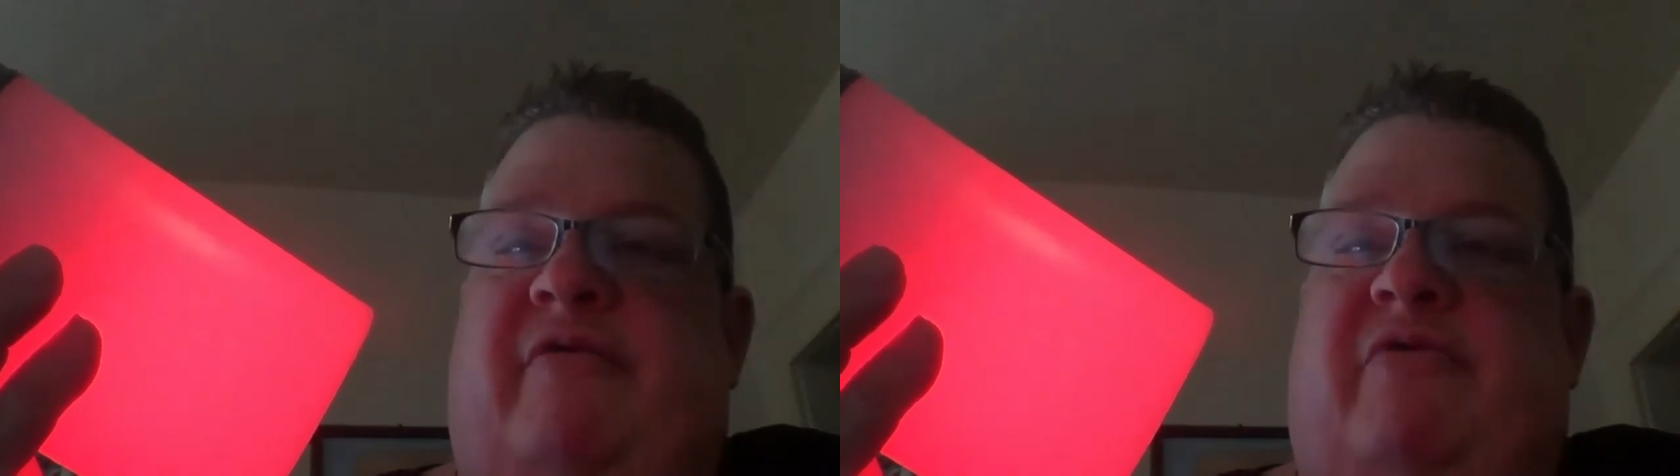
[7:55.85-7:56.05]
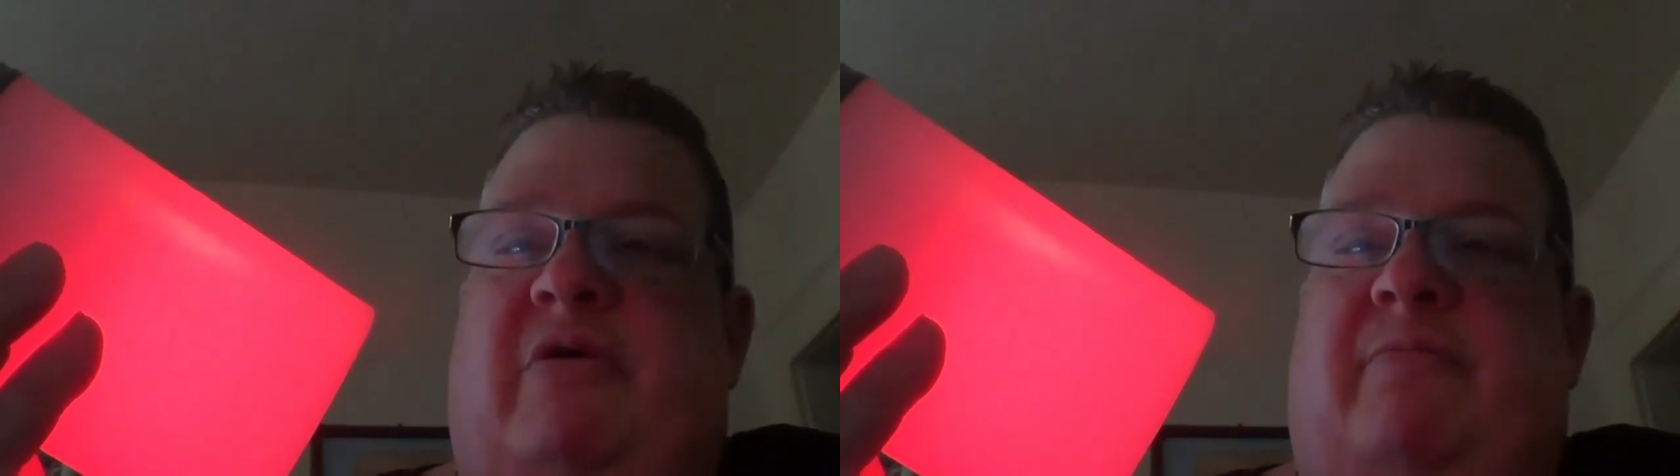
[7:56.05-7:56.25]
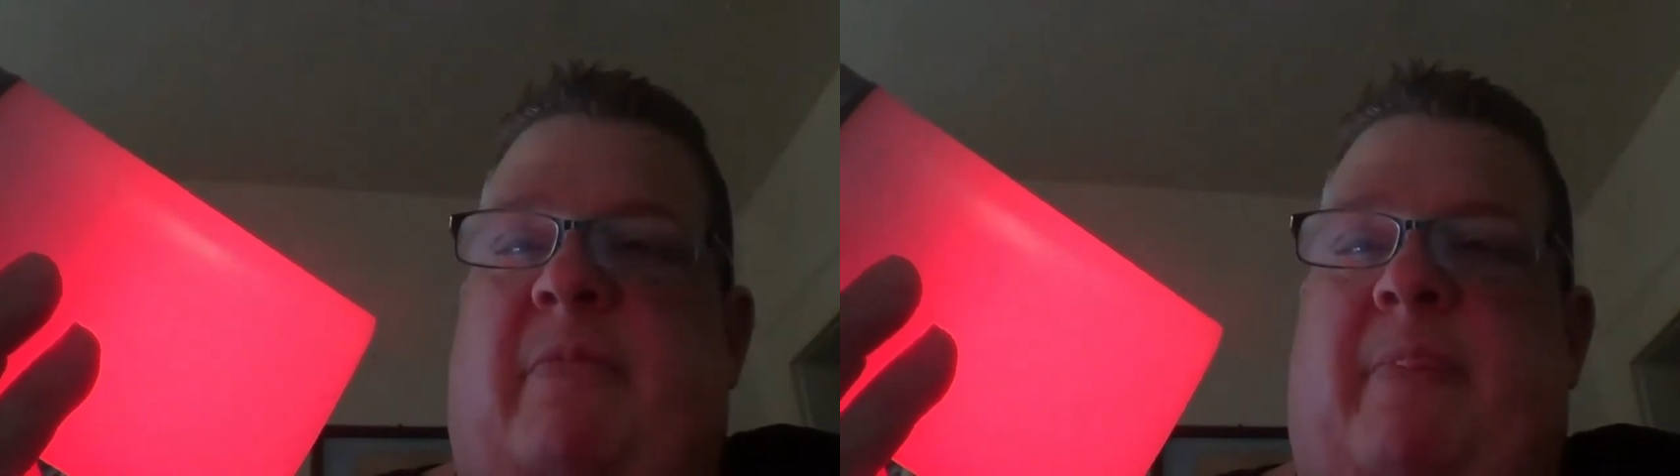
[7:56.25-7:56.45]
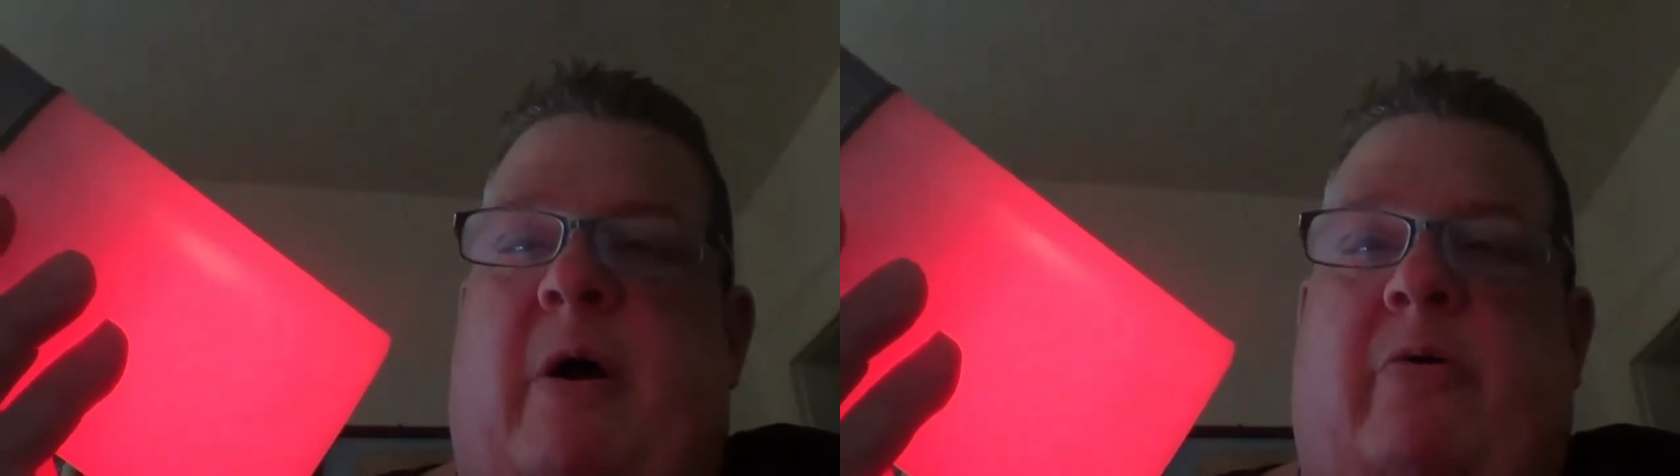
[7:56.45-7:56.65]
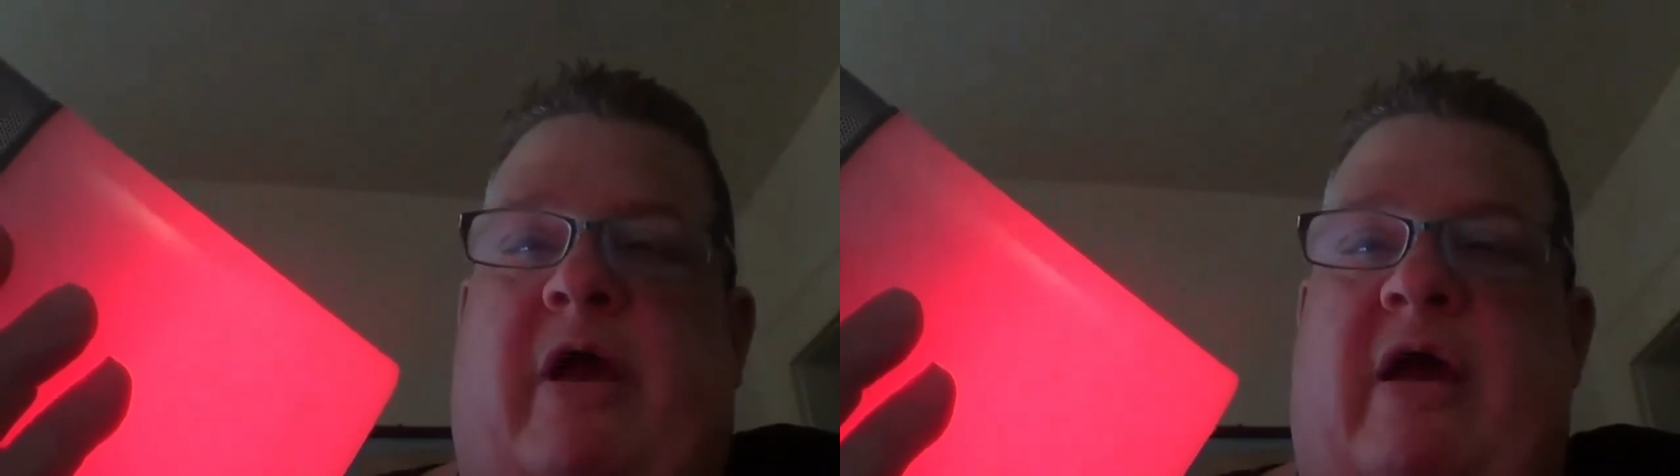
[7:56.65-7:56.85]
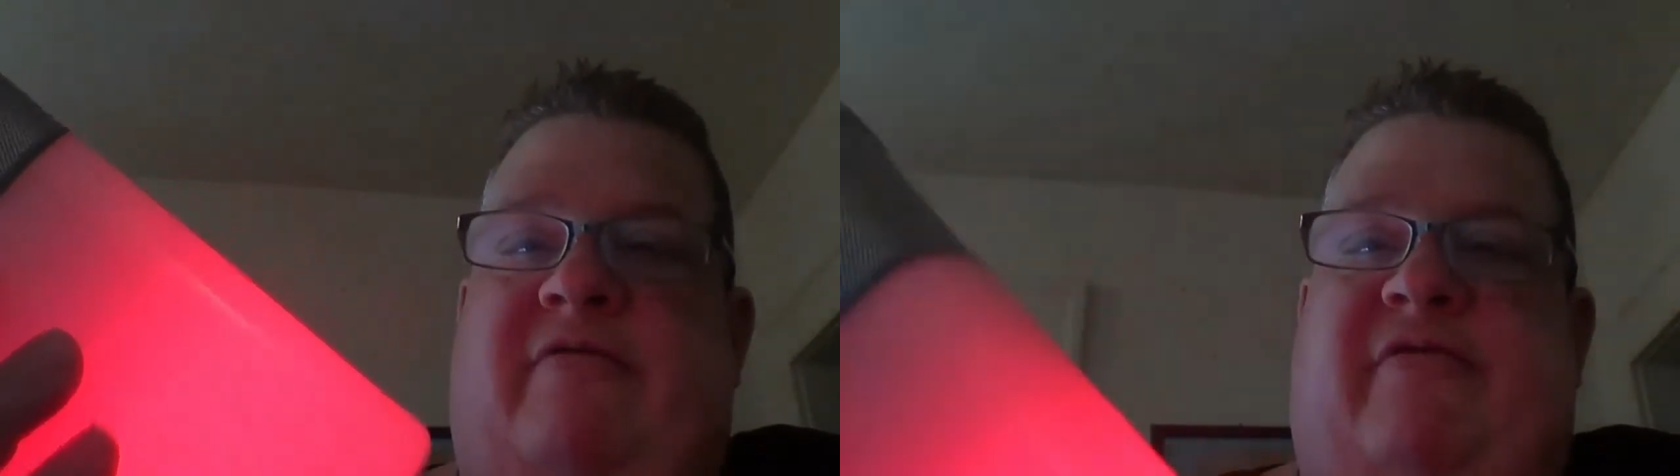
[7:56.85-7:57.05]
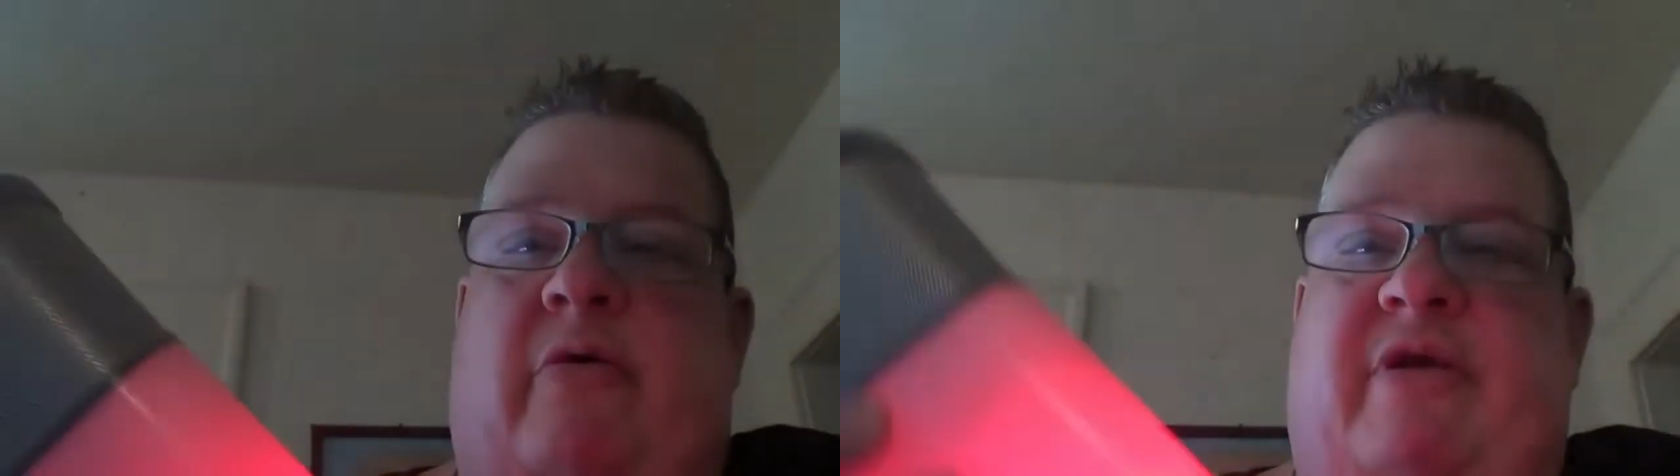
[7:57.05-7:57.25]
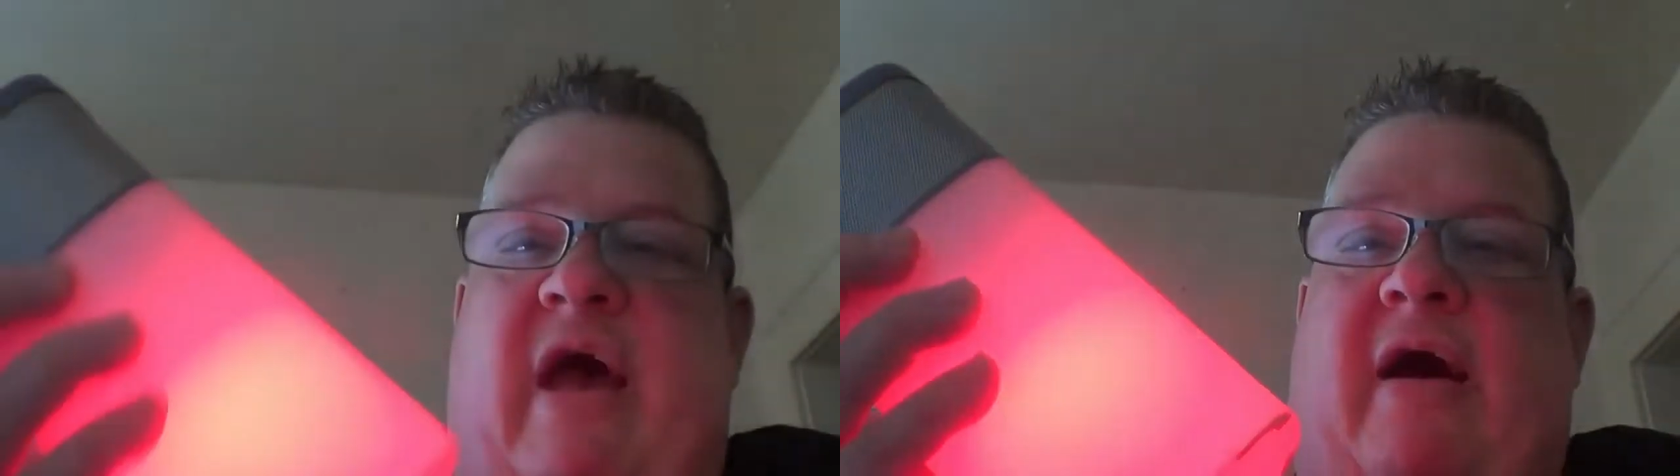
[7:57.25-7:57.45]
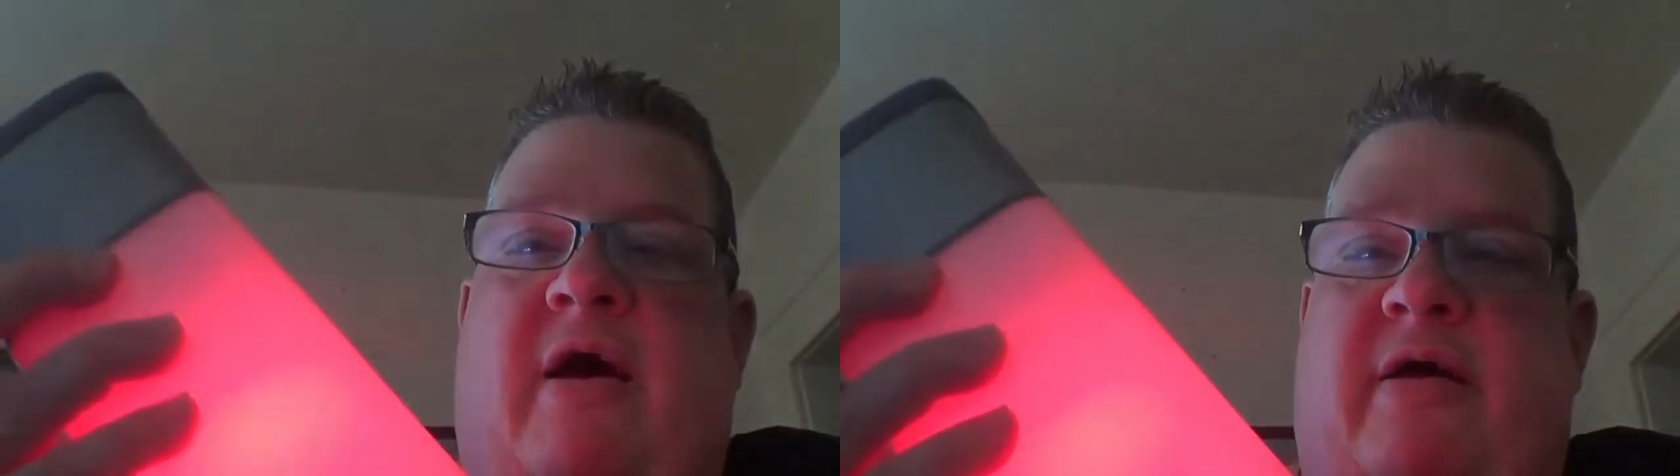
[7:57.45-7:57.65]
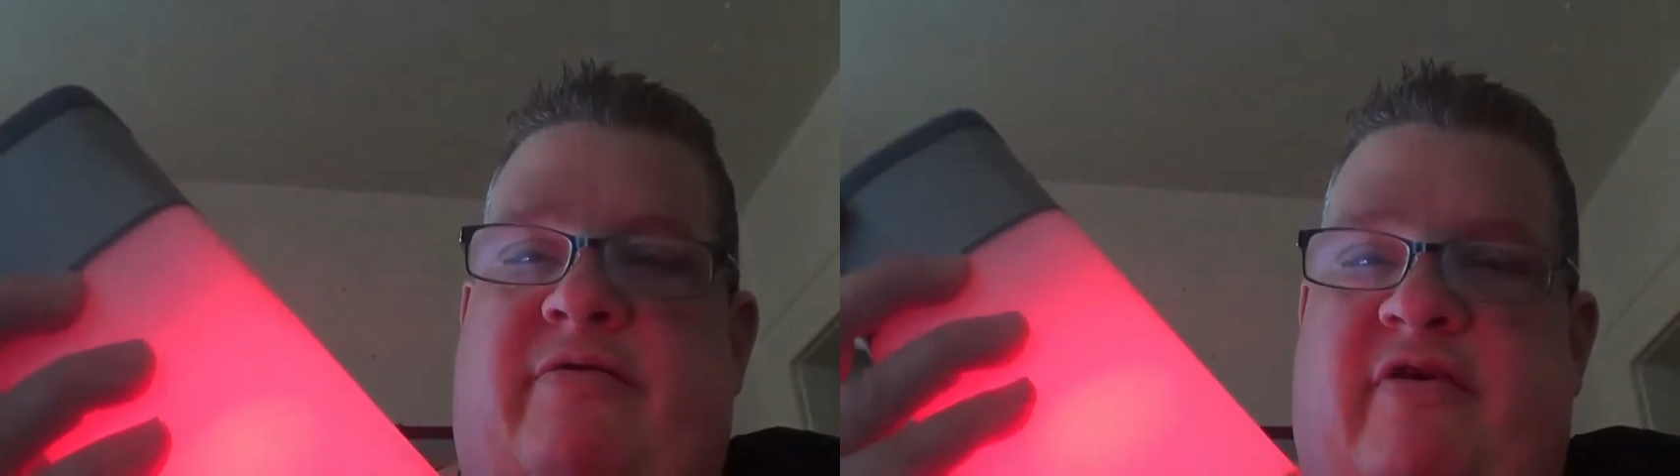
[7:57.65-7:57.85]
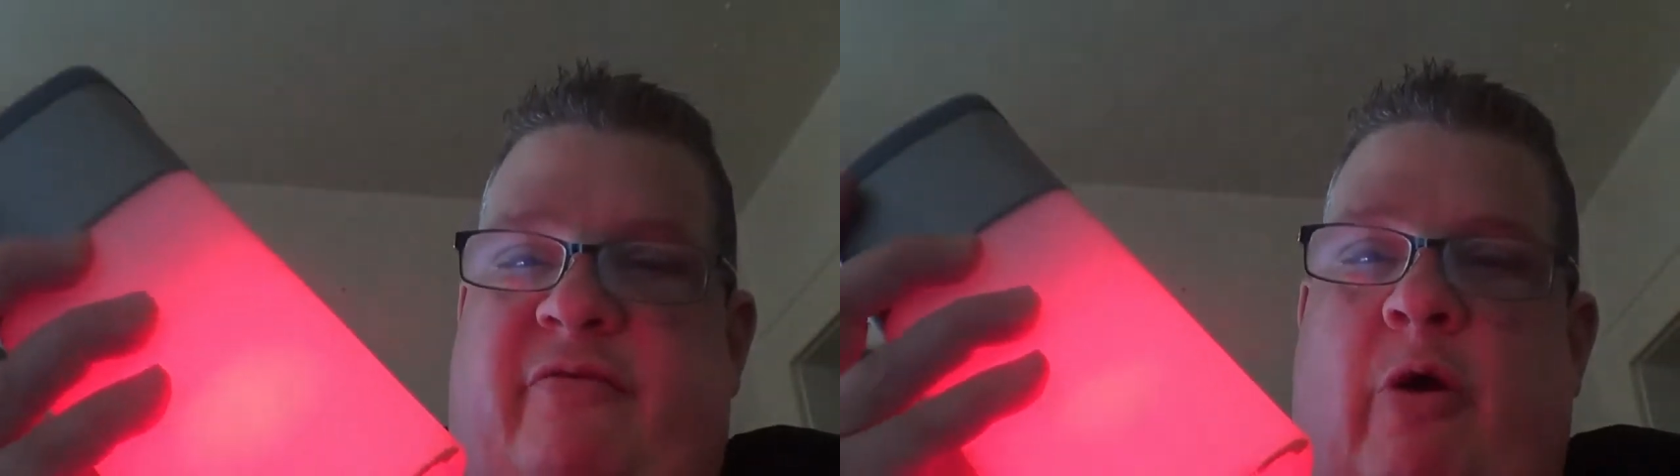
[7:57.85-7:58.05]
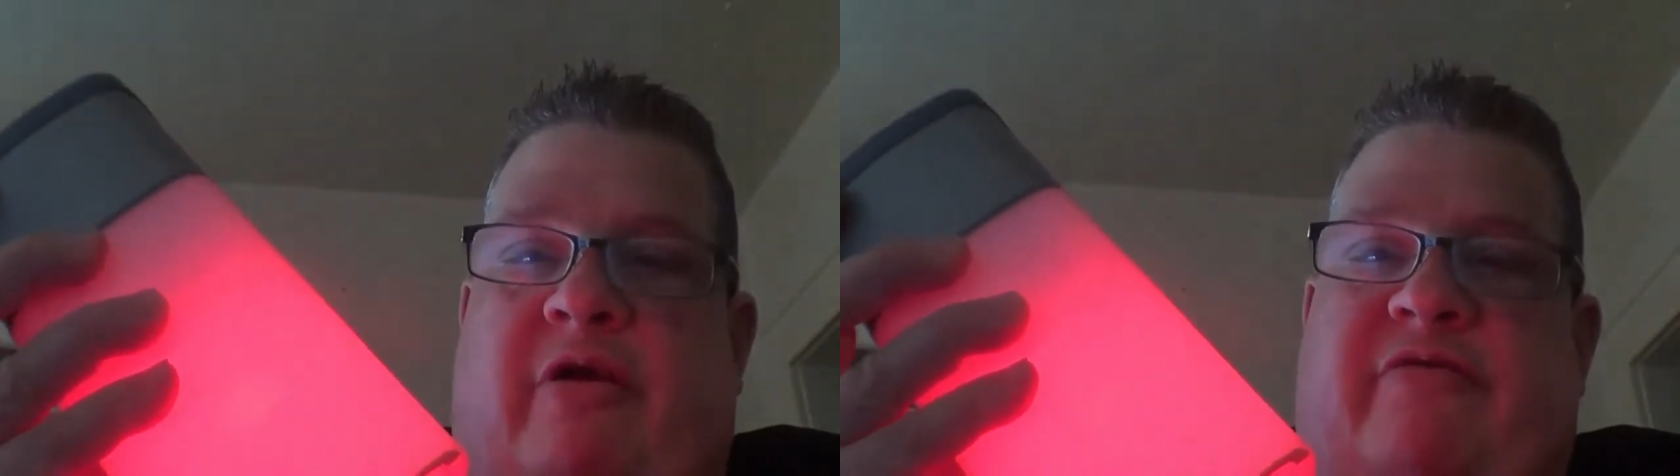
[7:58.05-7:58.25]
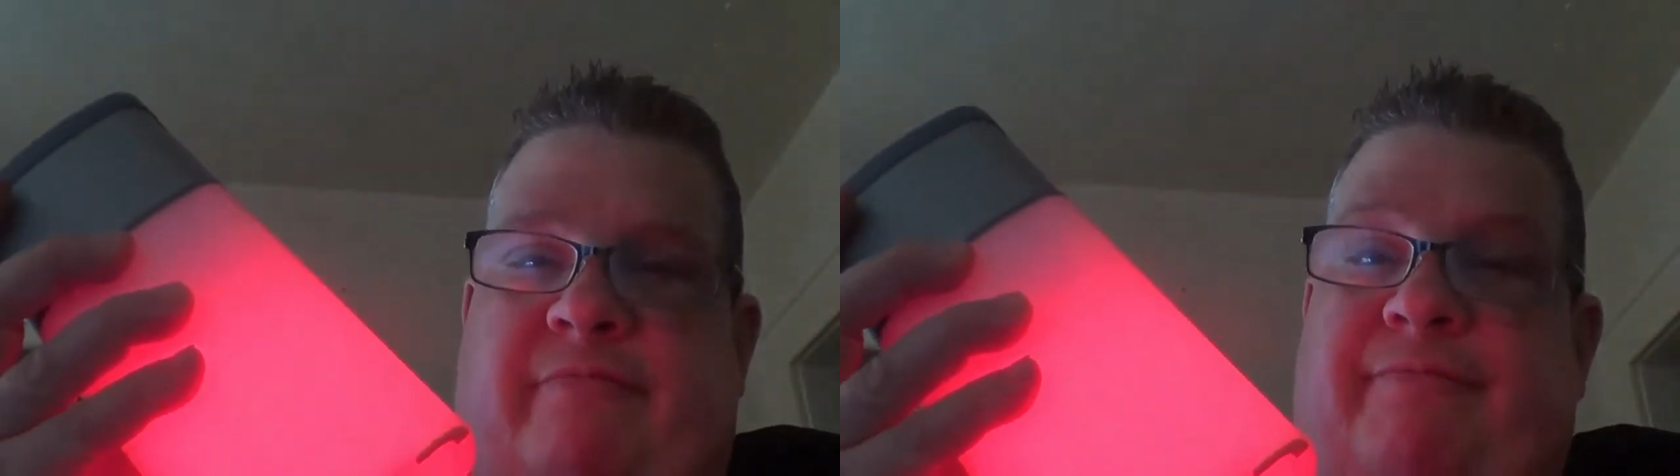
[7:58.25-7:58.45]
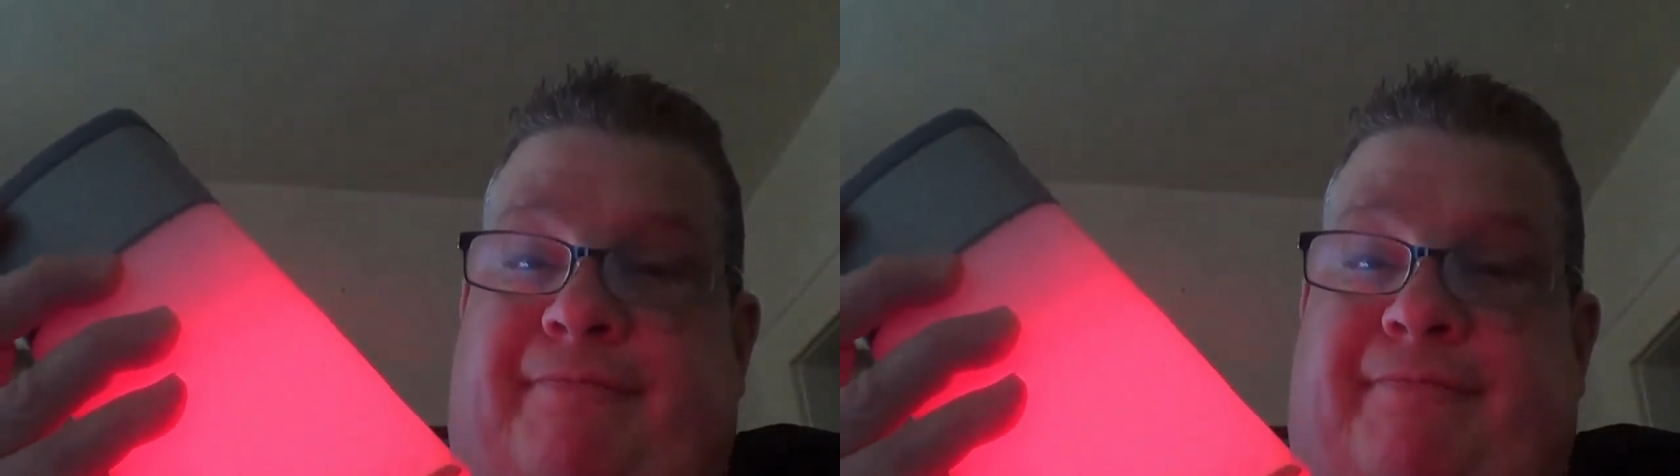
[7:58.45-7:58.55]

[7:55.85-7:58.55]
If you Okay, so yeah, this works.